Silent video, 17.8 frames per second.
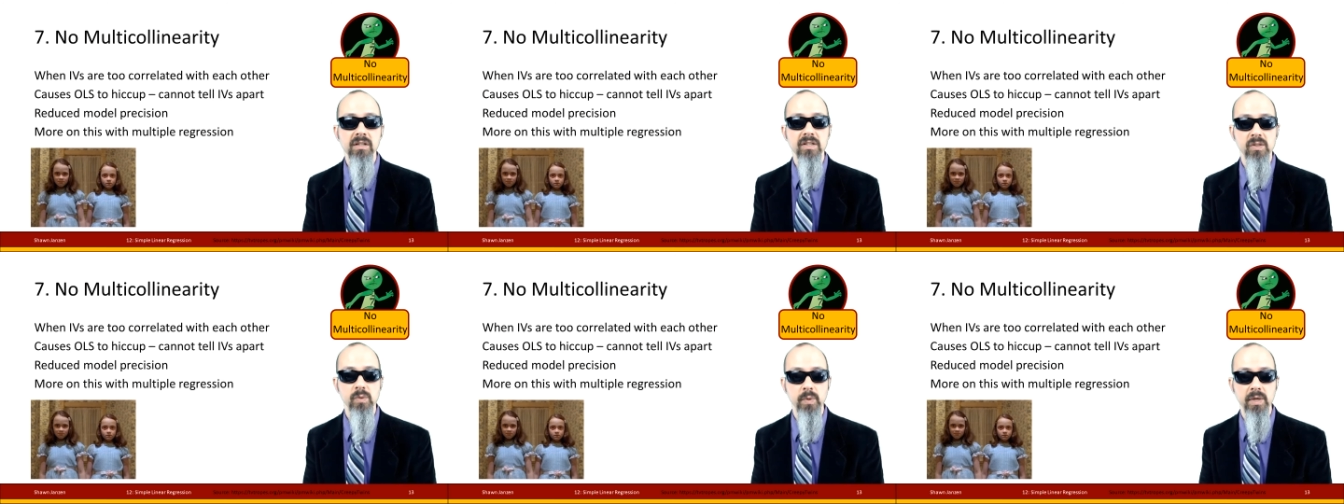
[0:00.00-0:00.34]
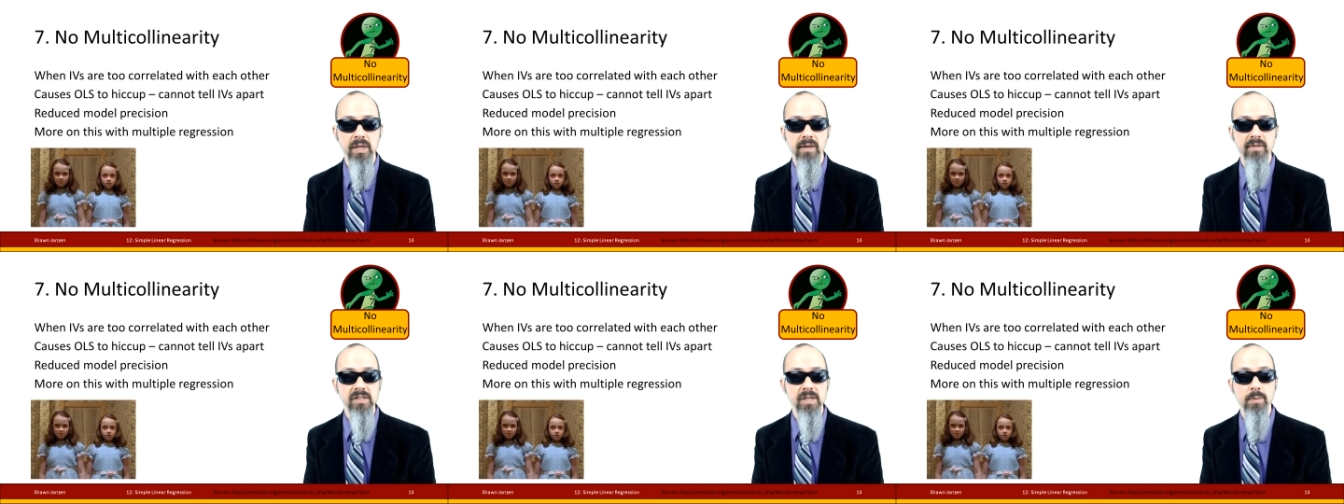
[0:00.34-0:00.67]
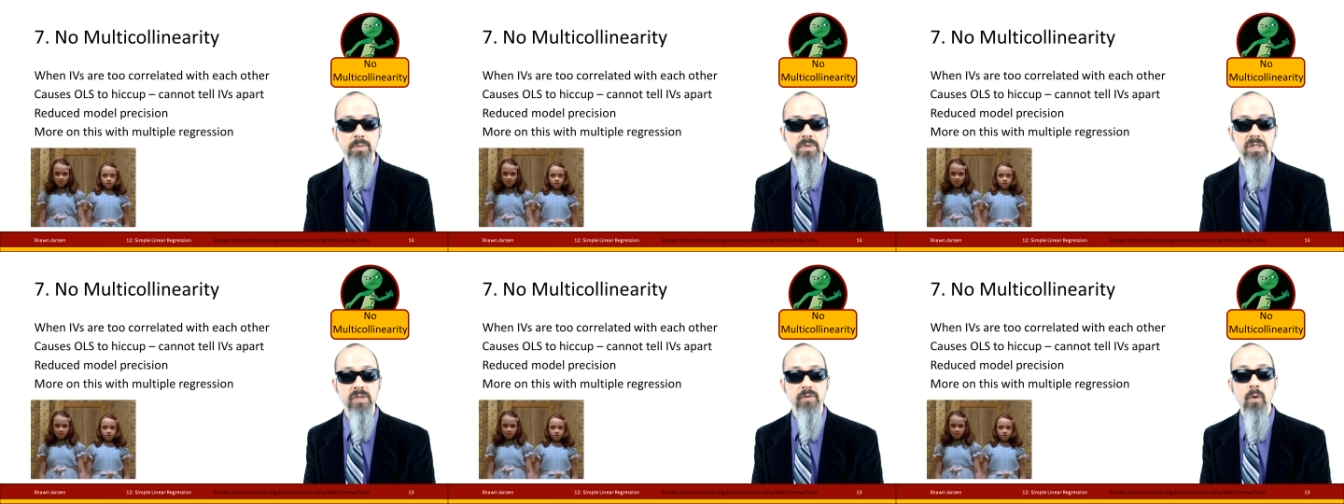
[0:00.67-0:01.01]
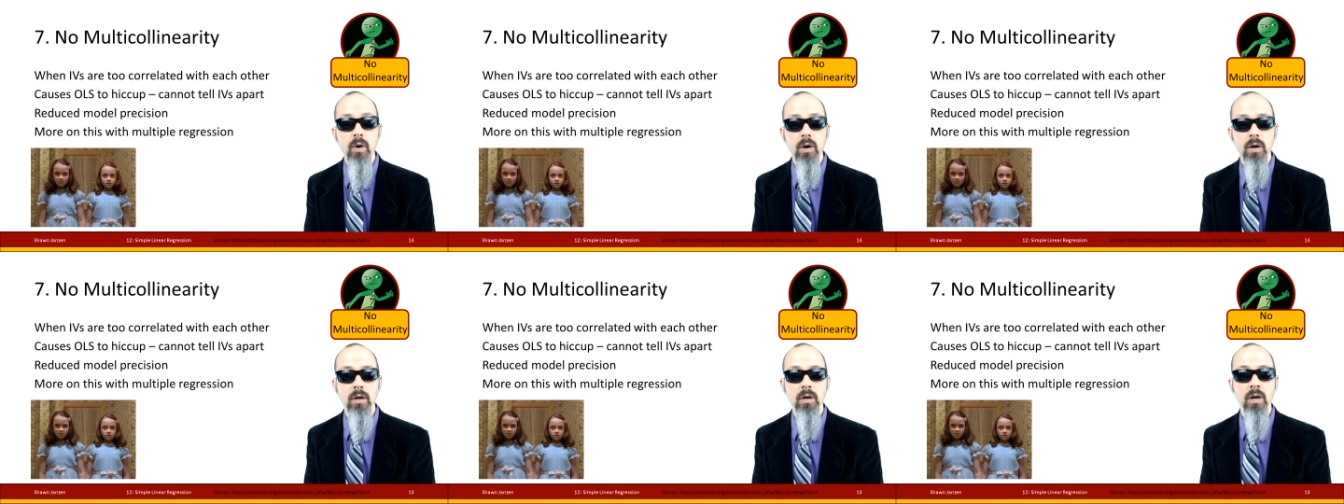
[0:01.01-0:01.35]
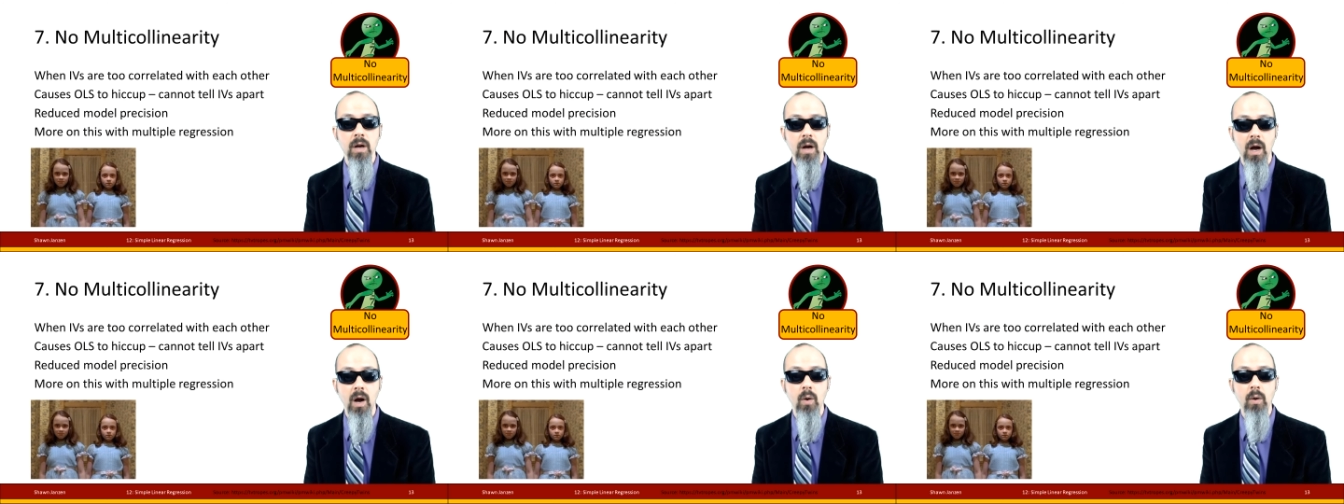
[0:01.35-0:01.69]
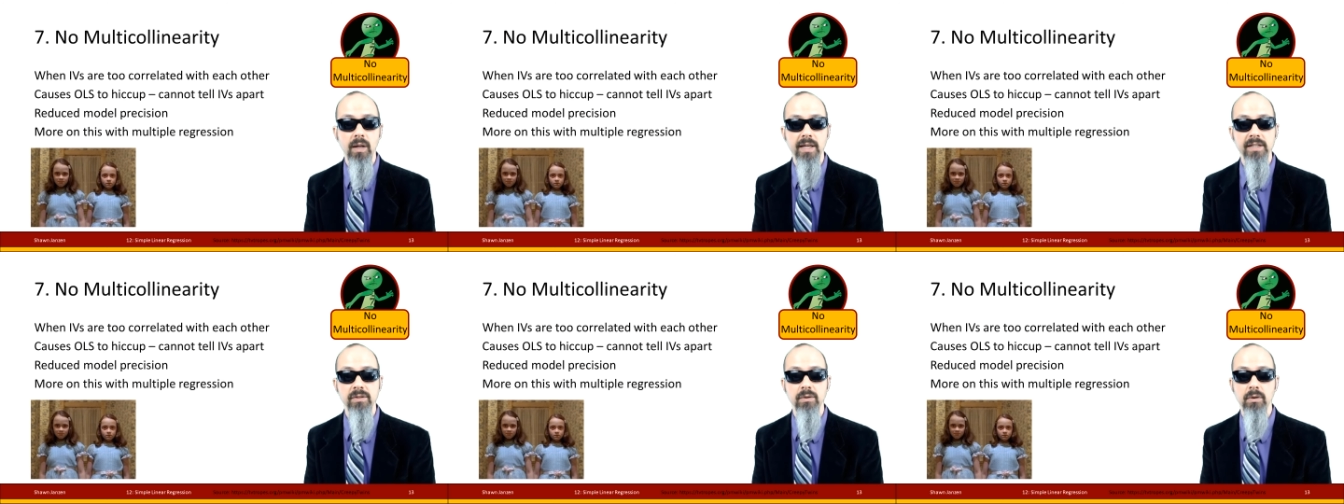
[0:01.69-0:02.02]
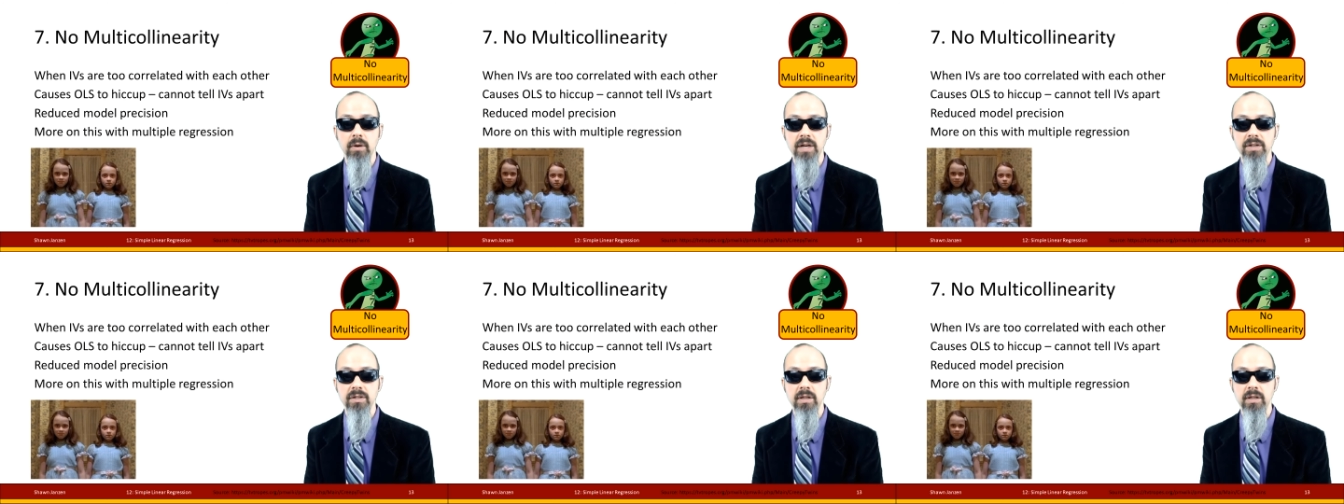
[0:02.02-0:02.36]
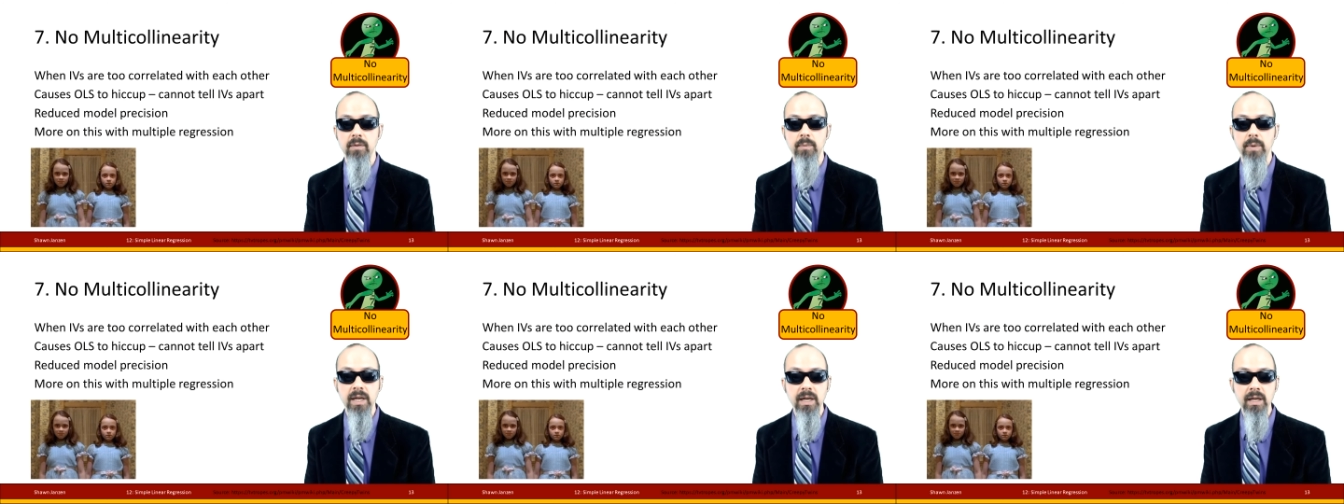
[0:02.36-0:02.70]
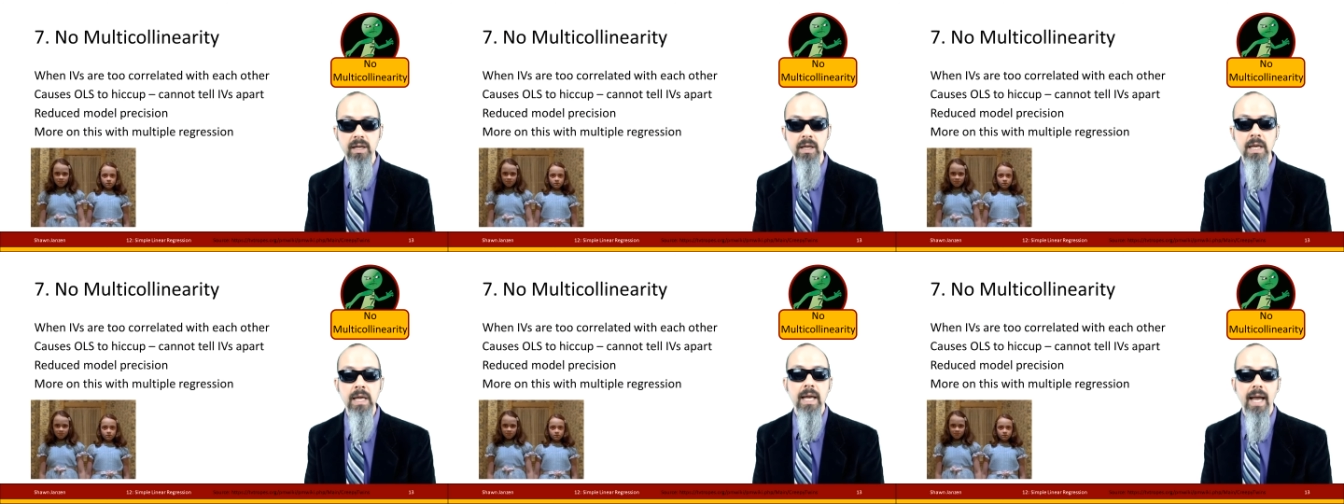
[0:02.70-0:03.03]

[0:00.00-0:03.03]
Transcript: suite of assumptions for OLS regression in the beginning,